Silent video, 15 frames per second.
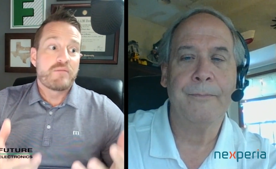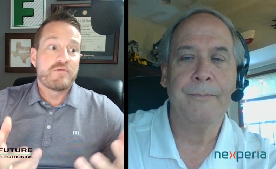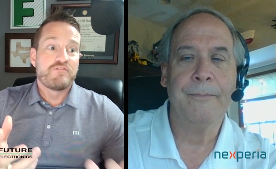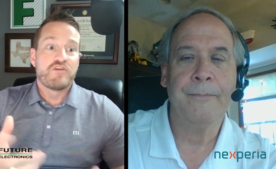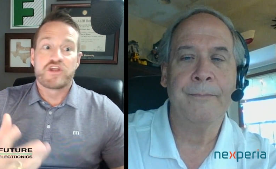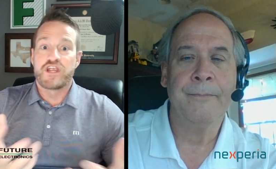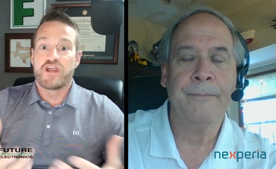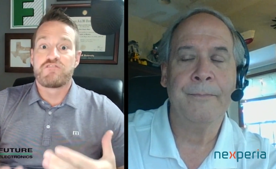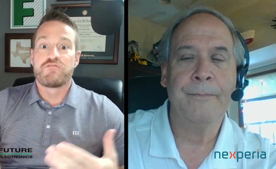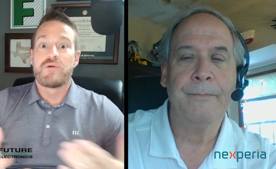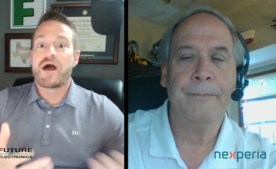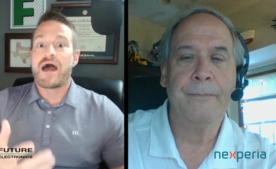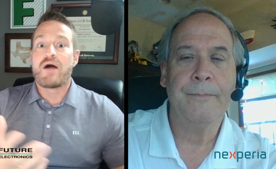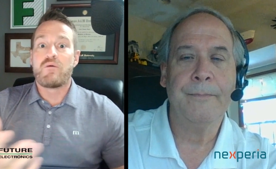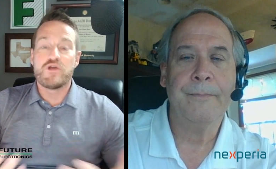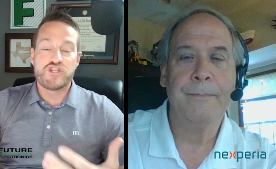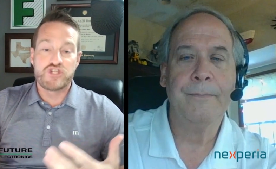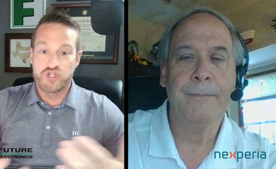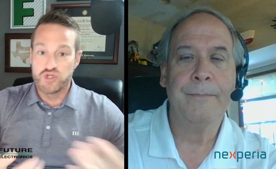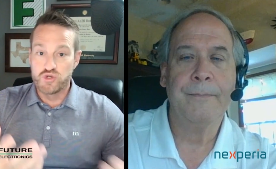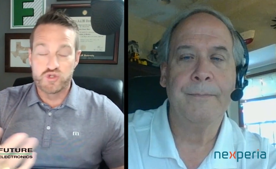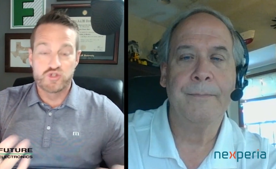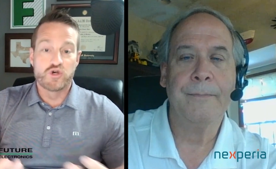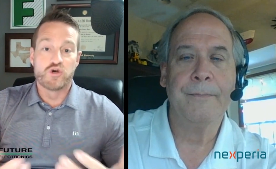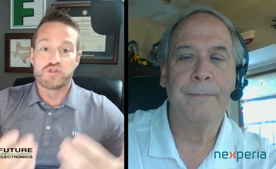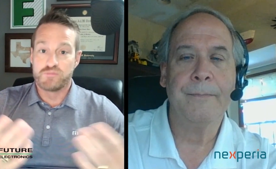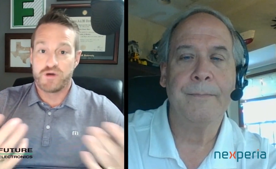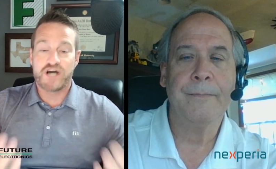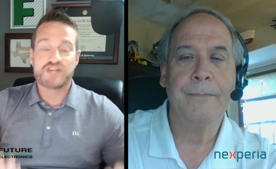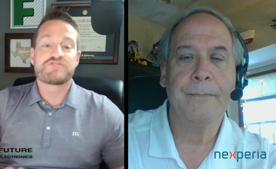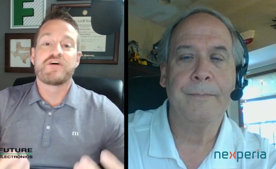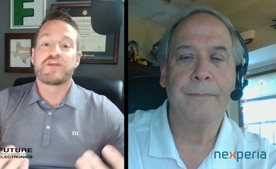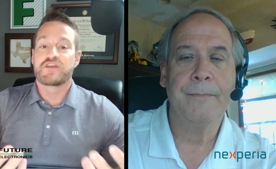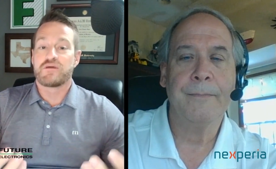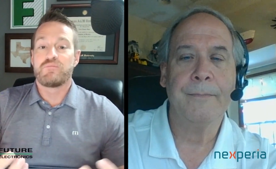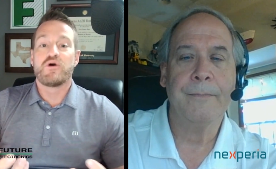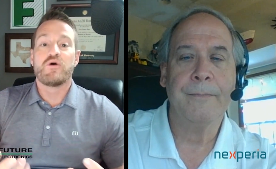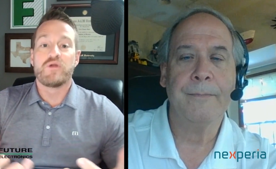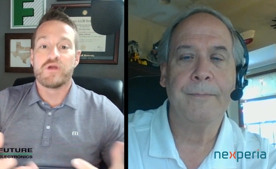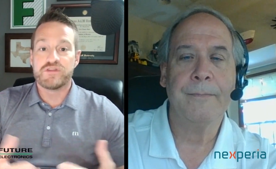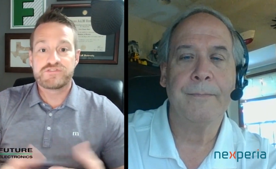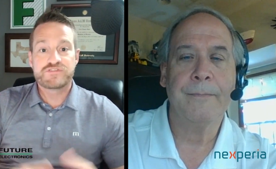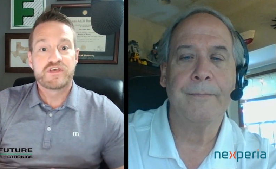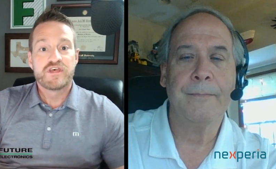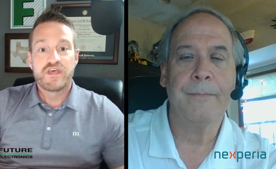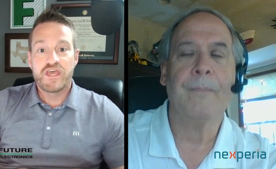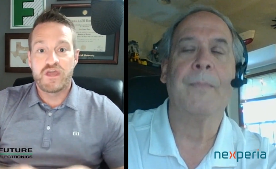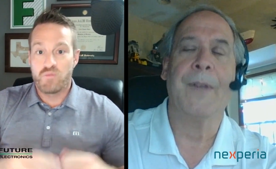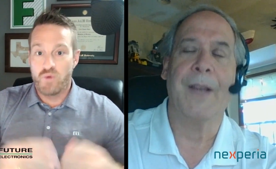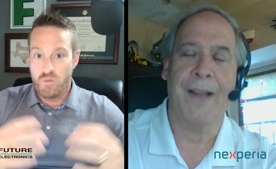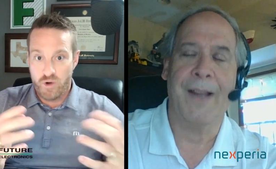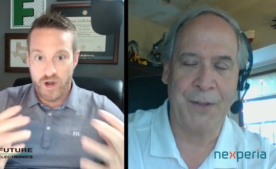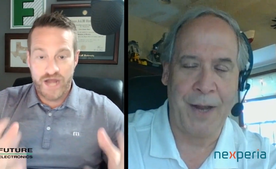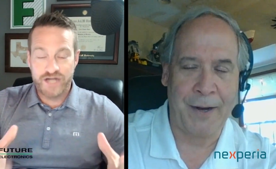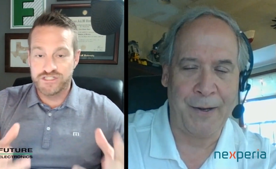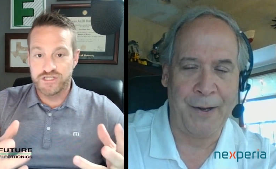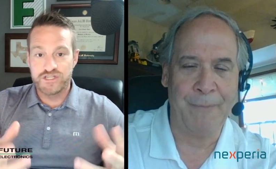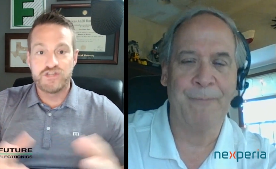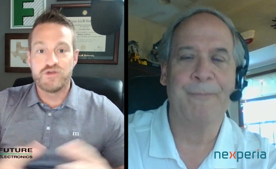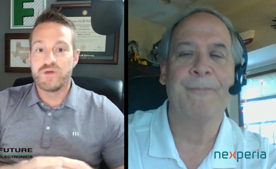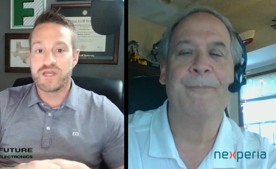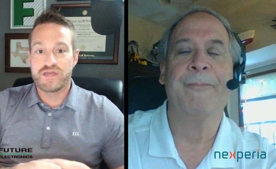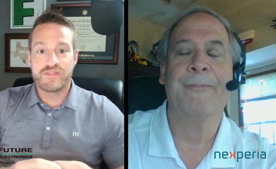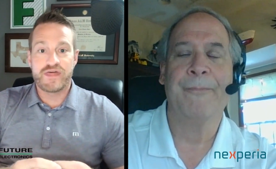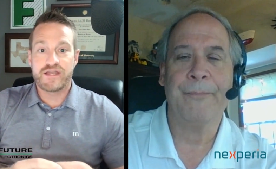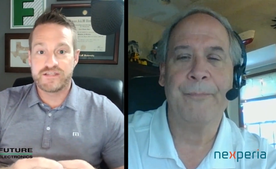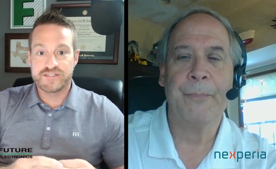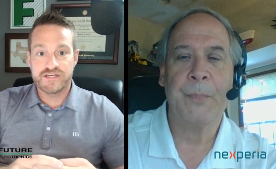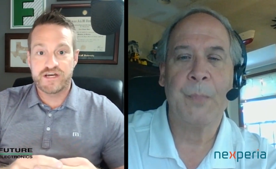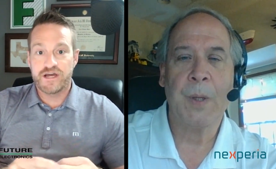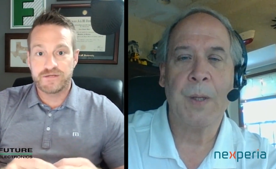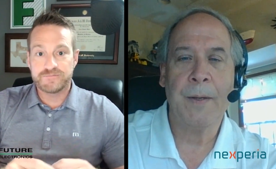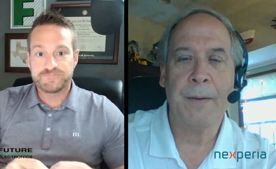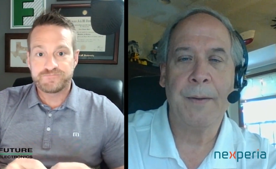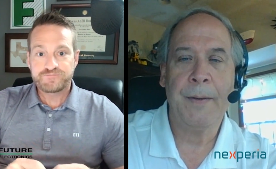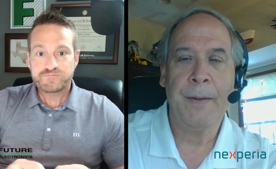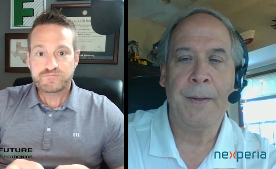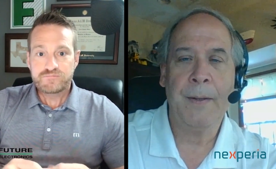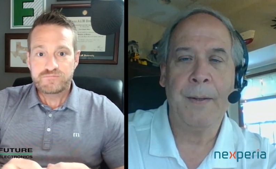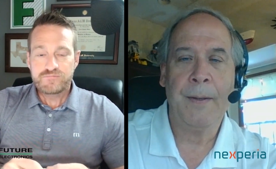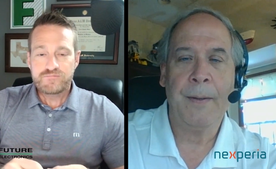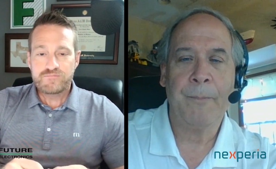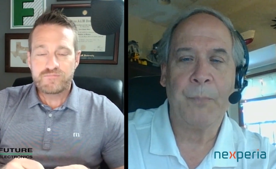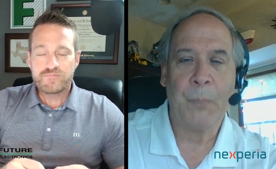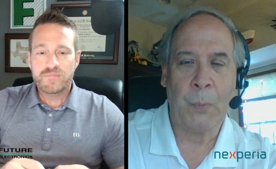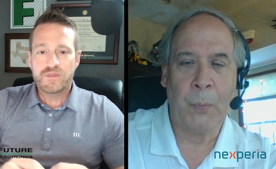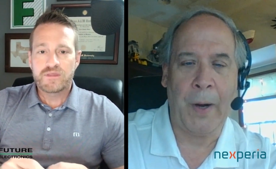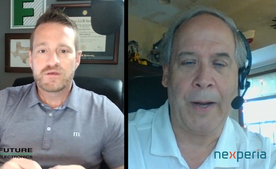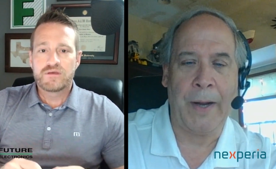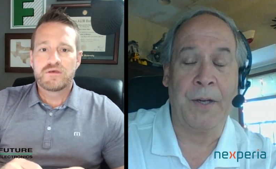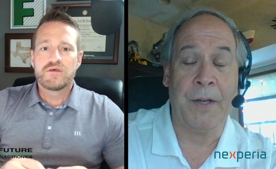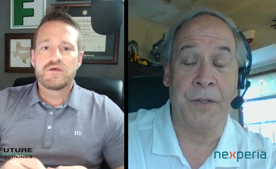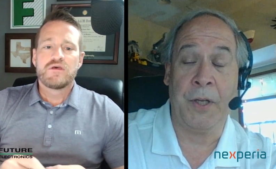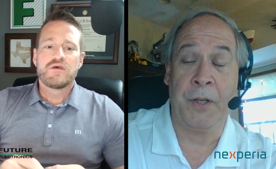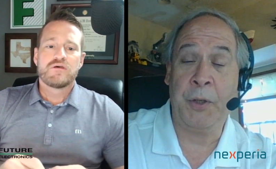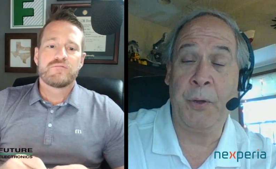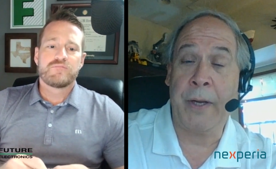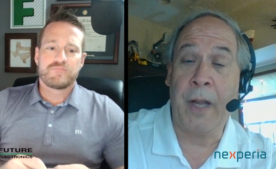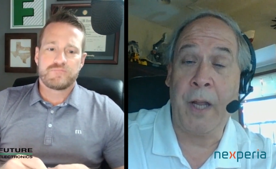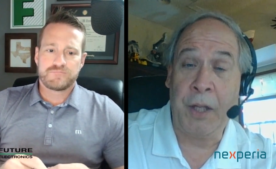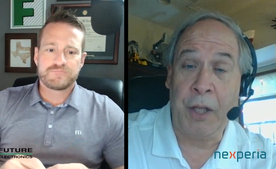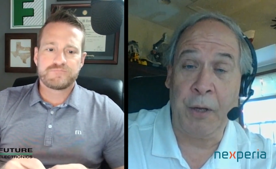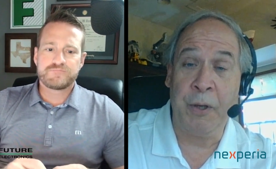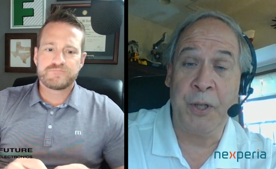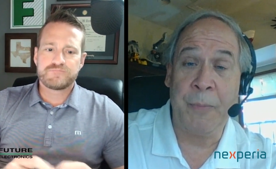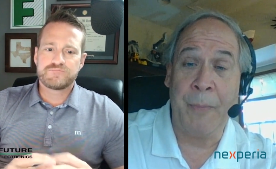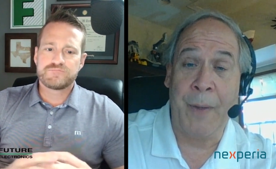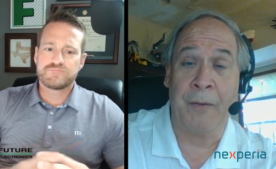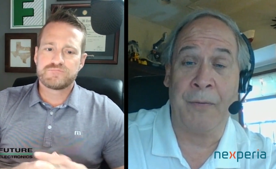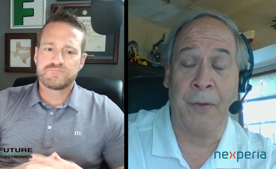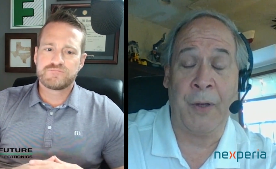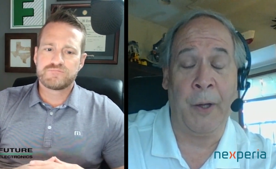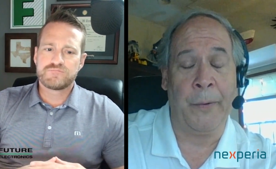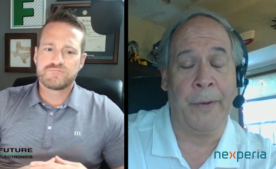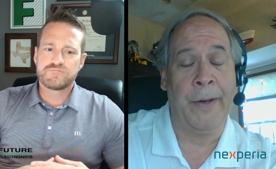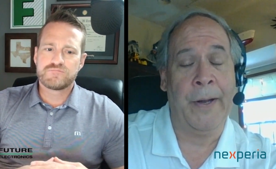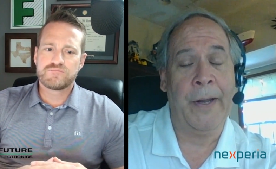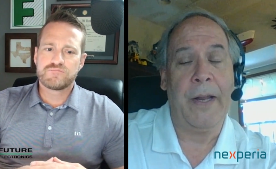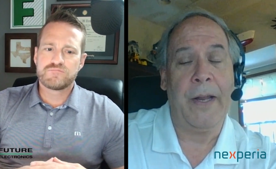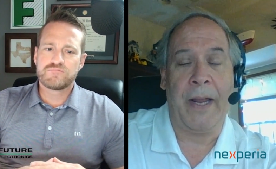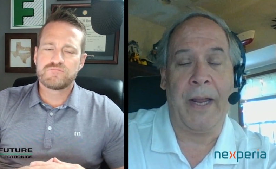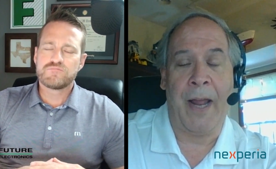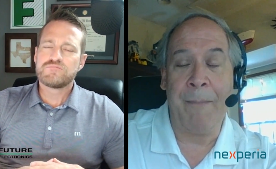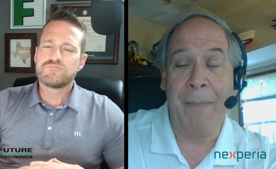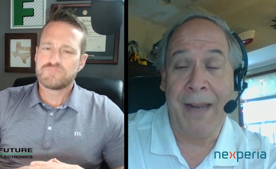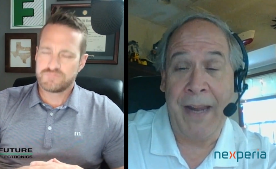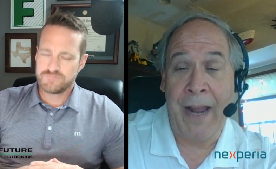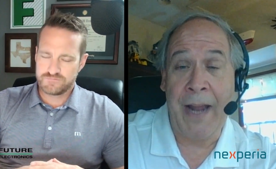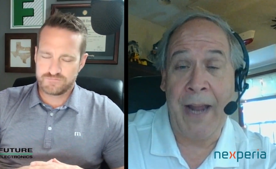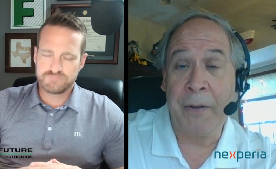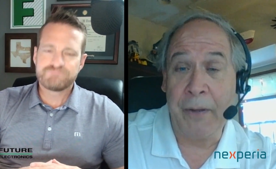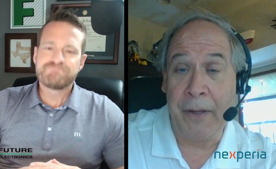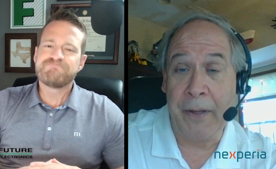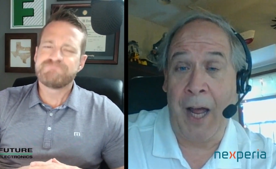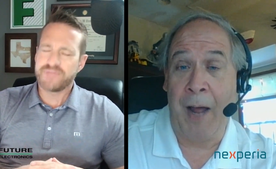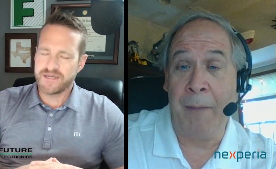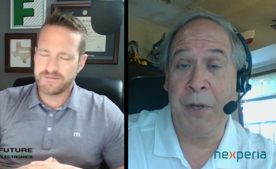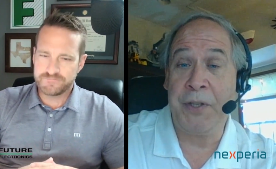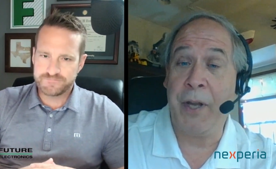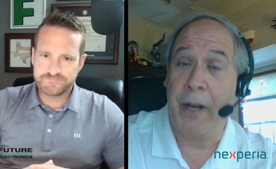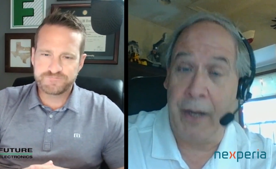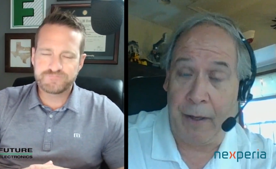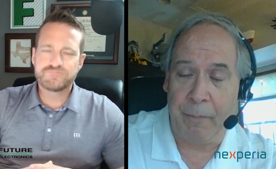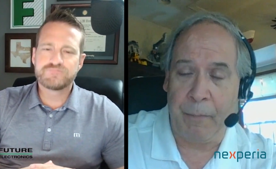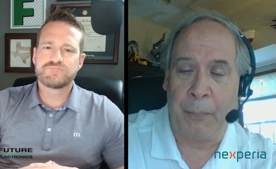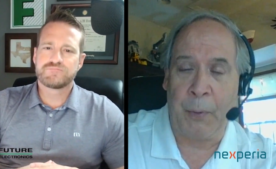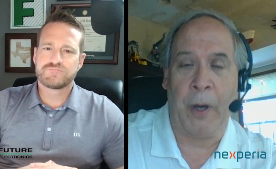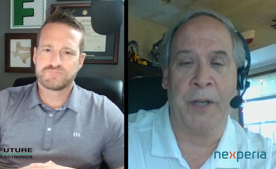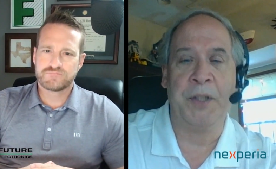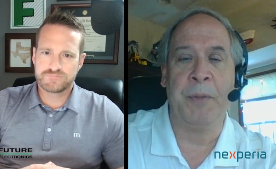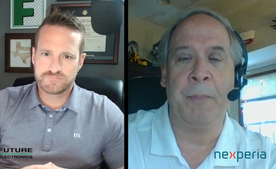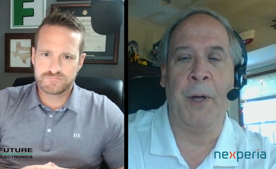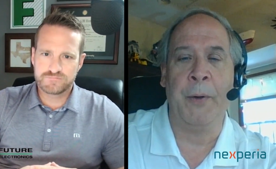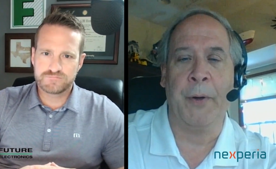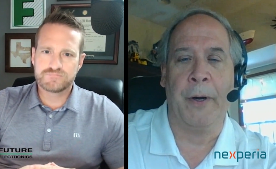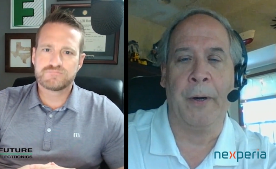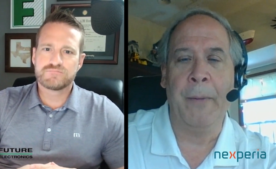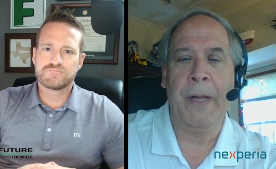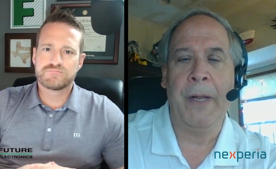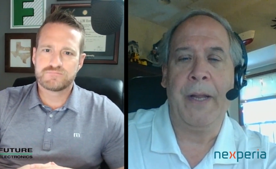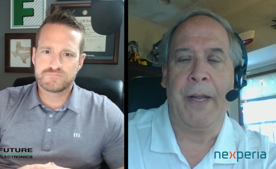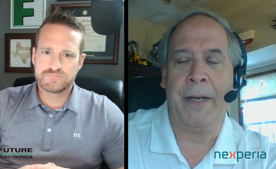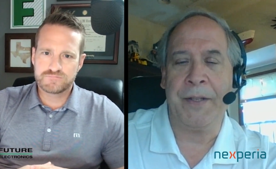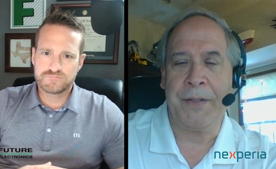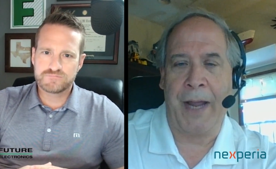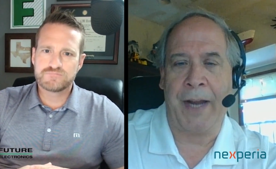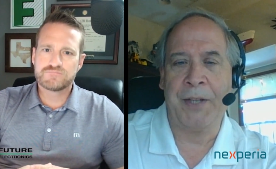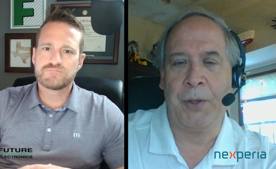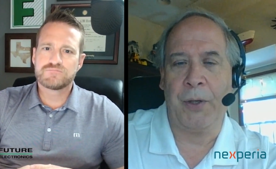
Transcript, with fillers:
Speaker 1: got to be very careful about how we choose those MOSFET components and what we're actually doing in that design.
Speaker 2: Right, because they're doing a huge amount of load in a mechanically commutated brushed motor it is